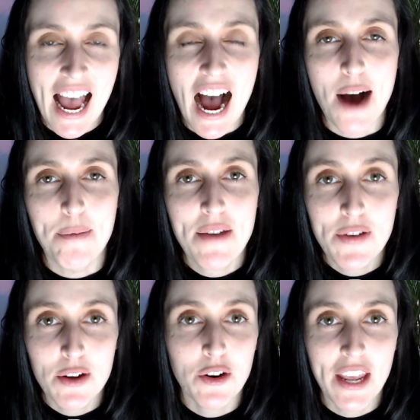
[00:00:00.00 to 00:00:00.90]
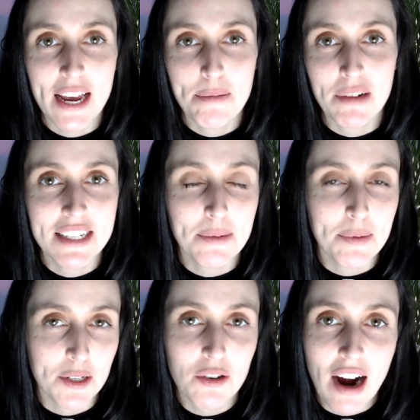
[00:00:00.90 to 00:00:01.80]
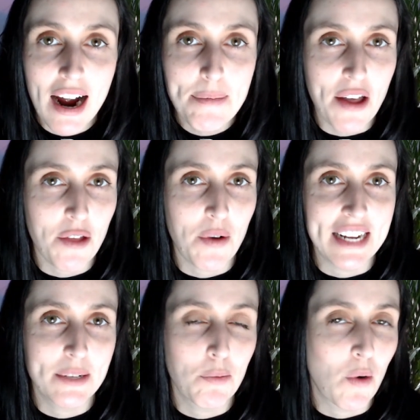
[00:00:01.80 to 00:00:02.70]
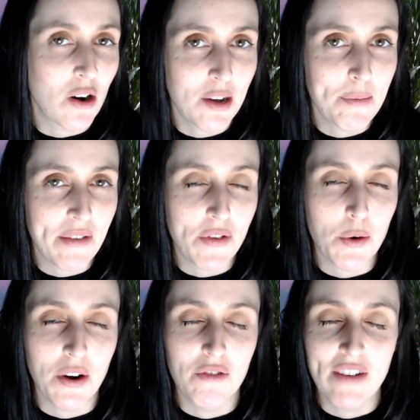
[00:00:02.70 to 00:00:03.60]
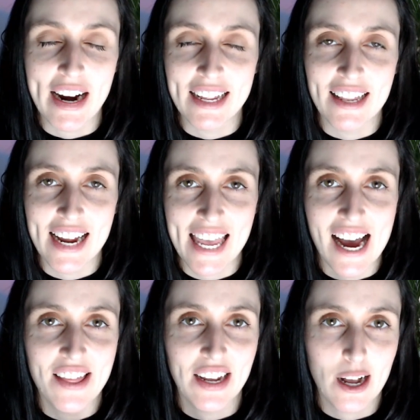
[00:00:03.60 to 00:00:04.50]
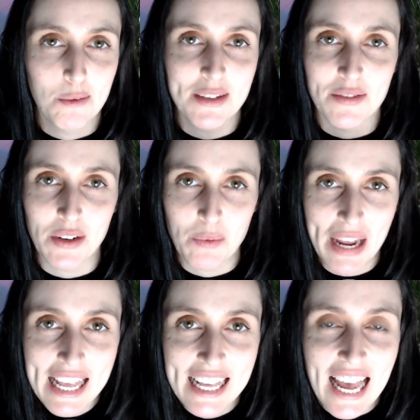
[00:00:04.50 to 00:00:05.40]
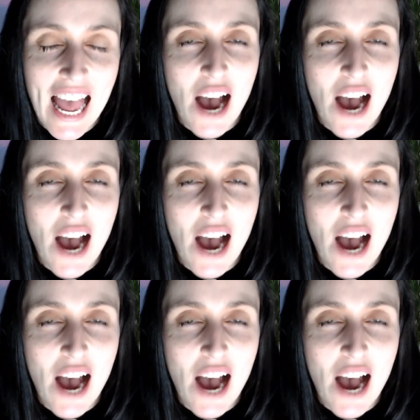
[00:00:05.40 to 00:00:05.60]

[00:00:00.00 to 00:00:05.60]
Um, if you're new here, please subscribe. Otherwise, welcome if you are regular here that comes every week.